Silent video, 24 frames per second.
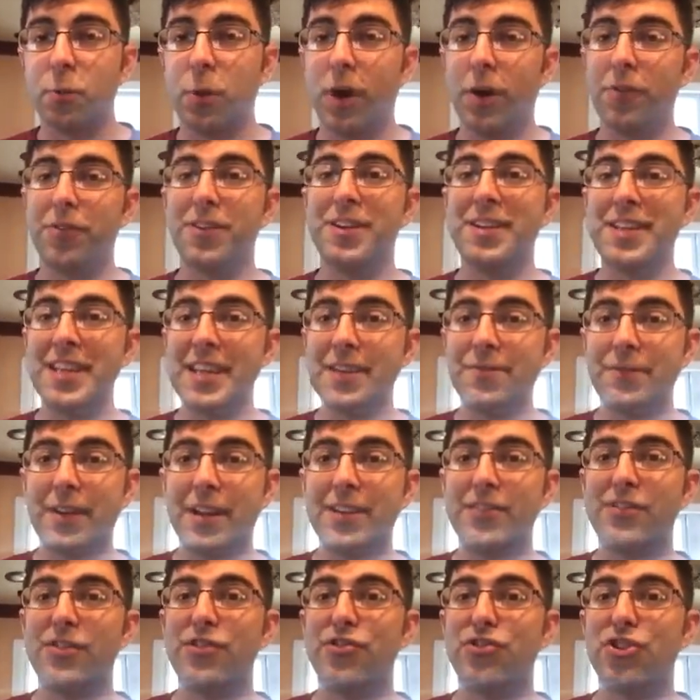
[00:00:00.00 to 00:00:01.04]
Well, the
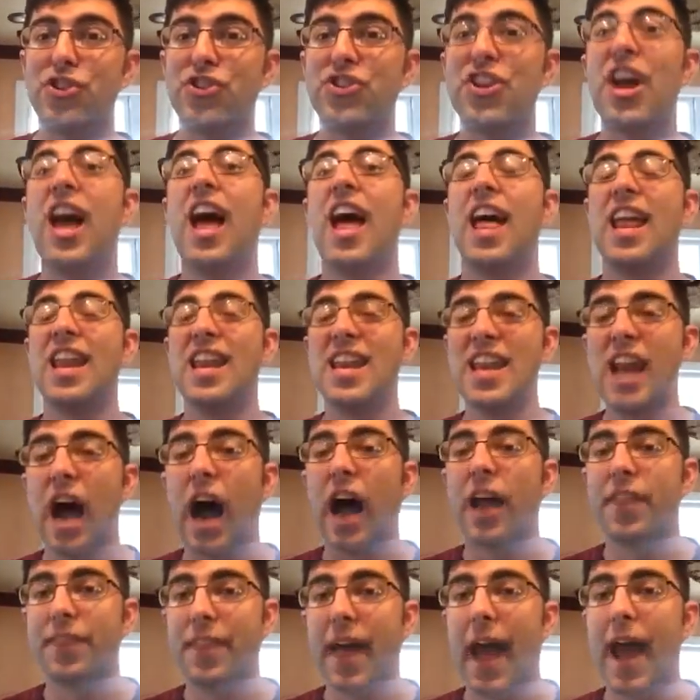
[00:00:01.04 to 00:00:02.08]
defense is just
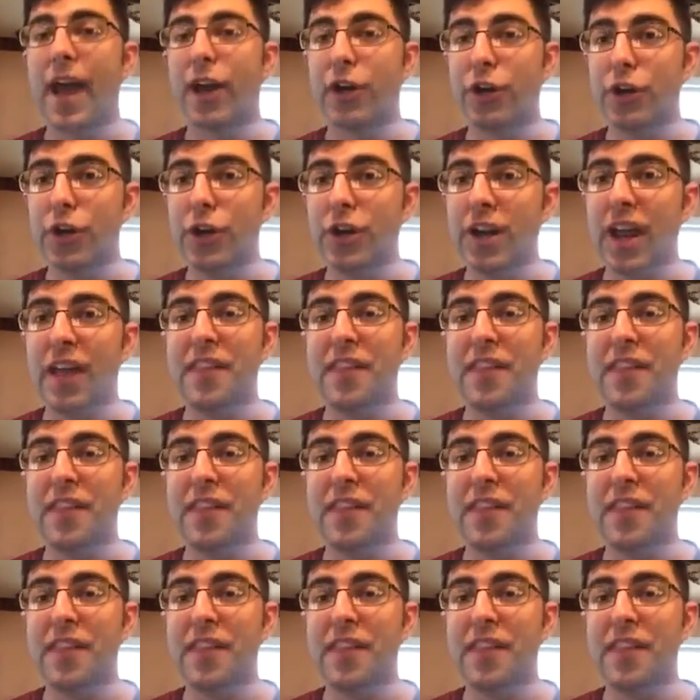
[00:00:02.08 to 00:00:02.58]
not that good,